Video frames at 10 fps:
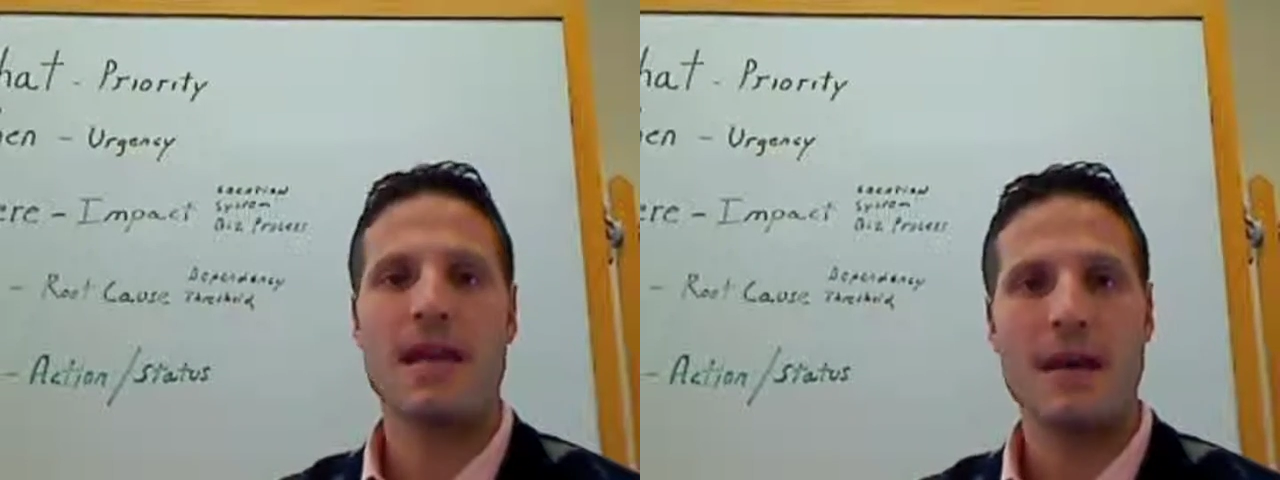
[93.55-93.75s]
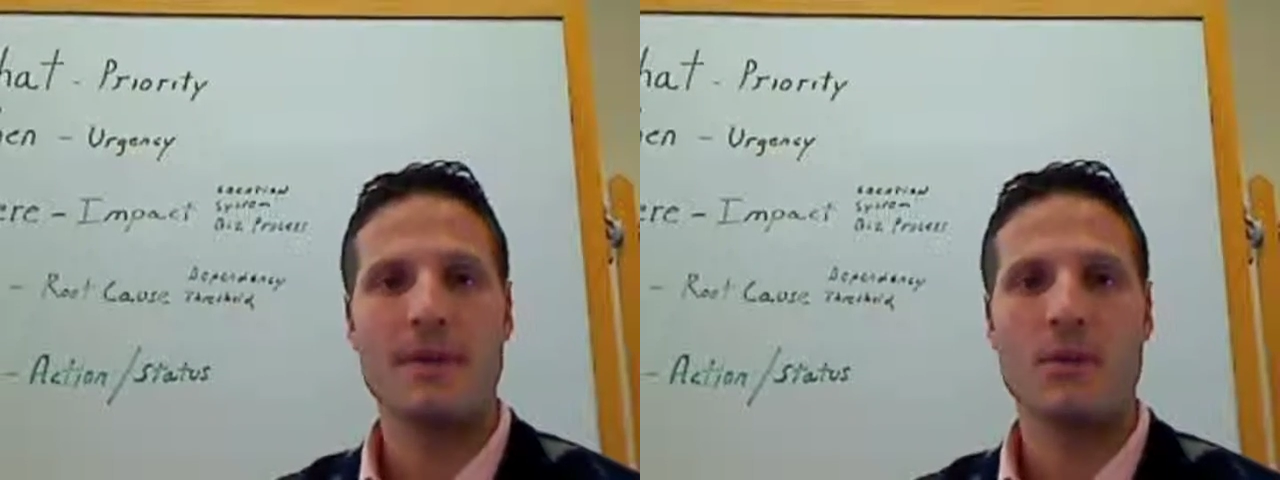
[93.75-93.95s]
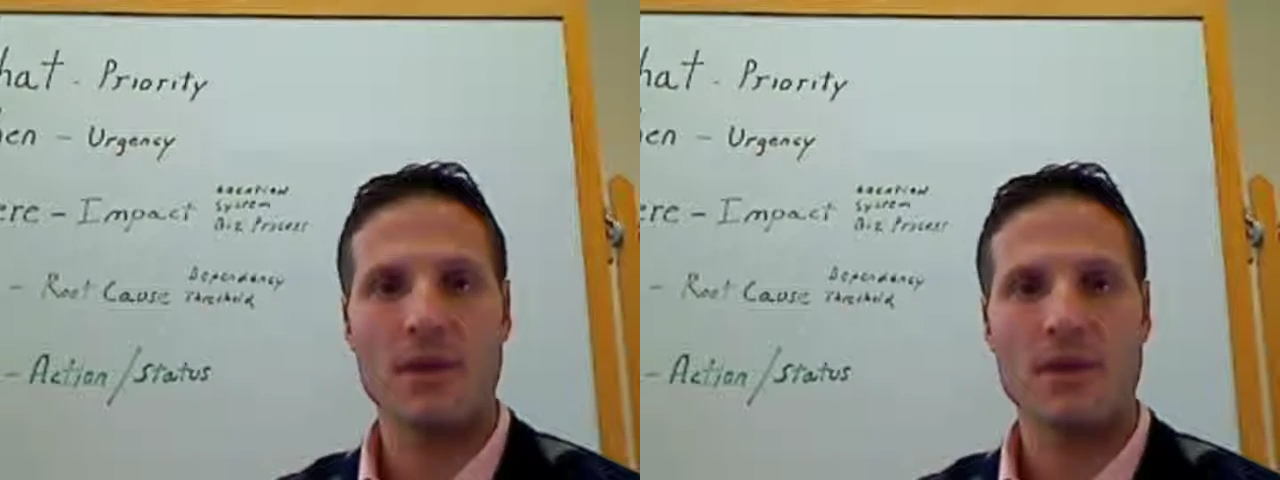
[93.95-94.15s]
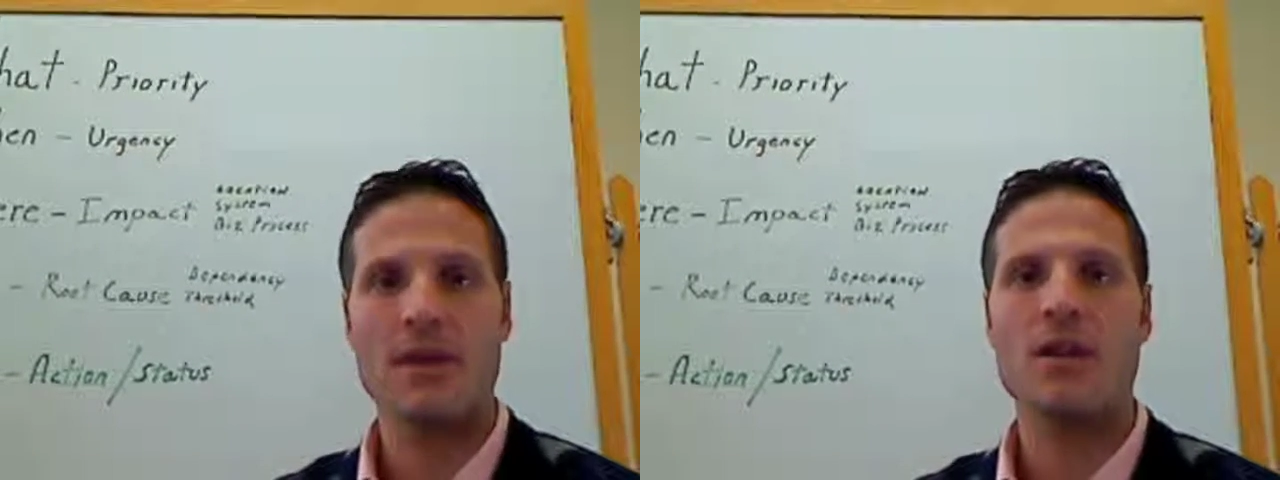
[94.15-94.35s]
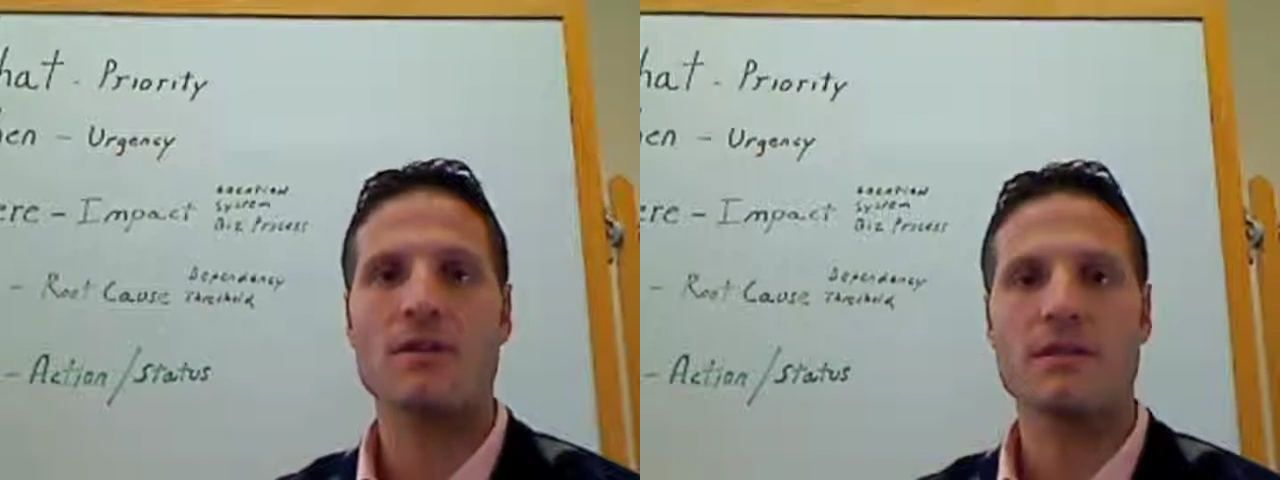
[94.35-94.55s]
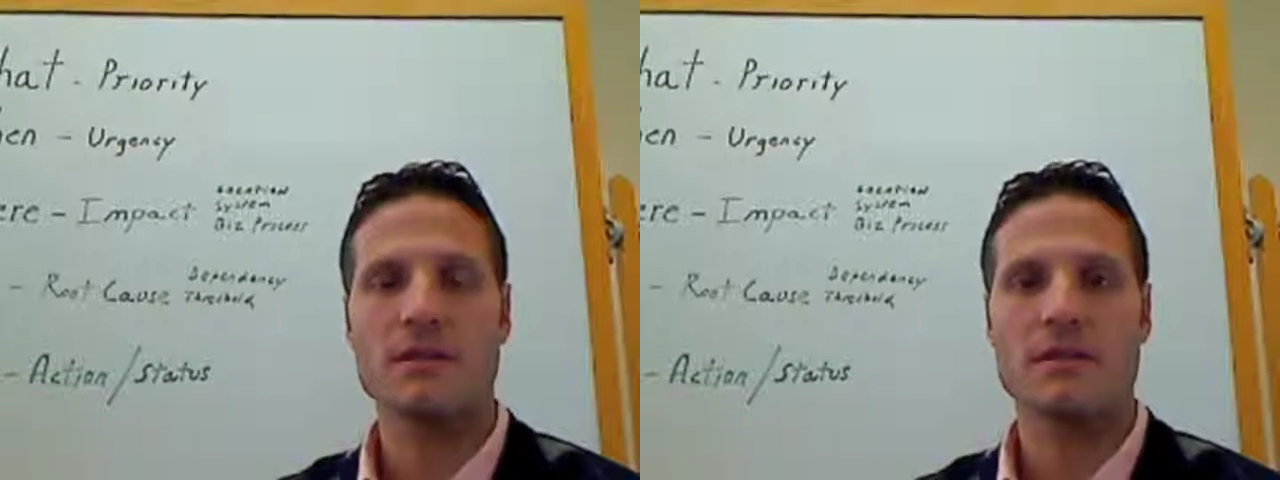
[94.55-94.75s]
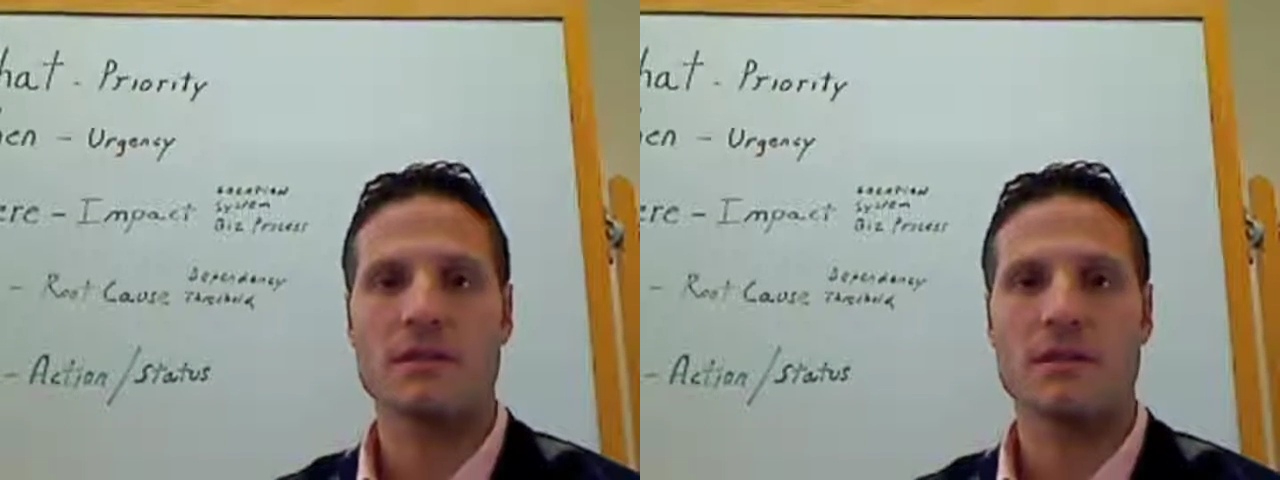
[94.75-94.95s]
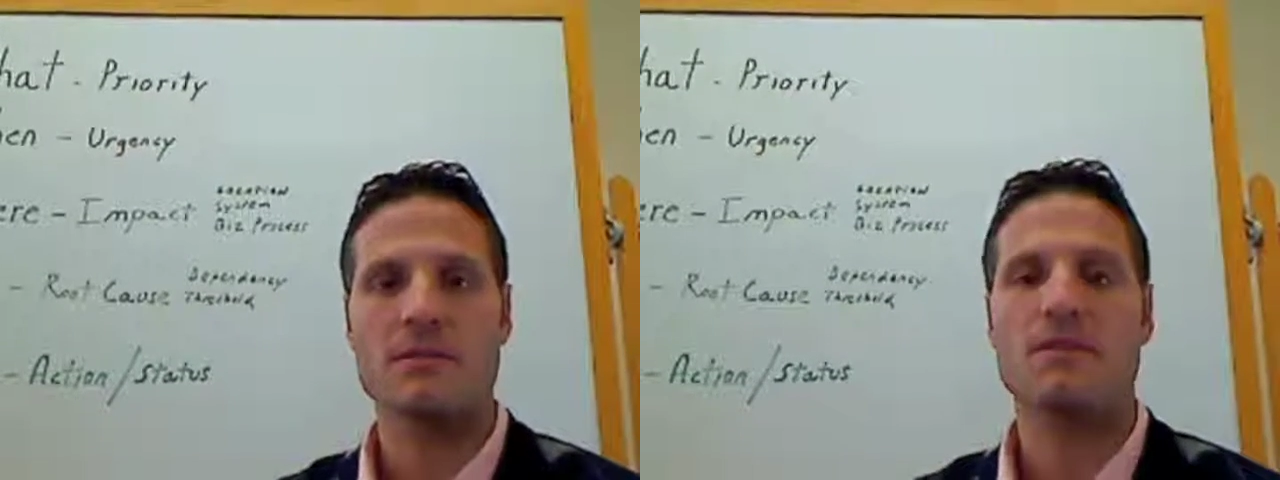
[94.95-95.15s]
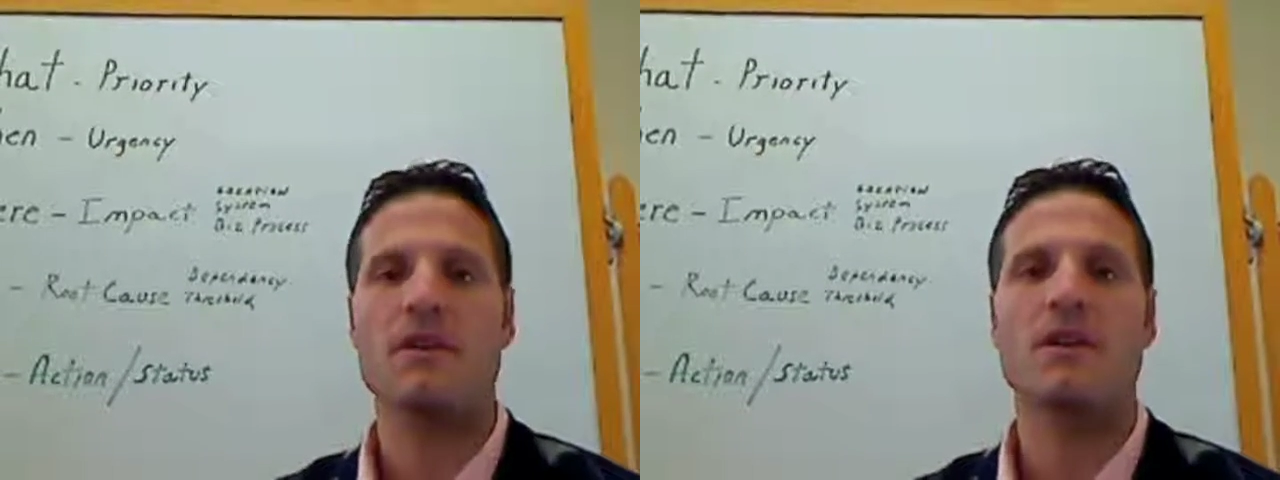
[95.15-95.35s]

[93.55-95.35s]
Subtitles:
happening within our systems and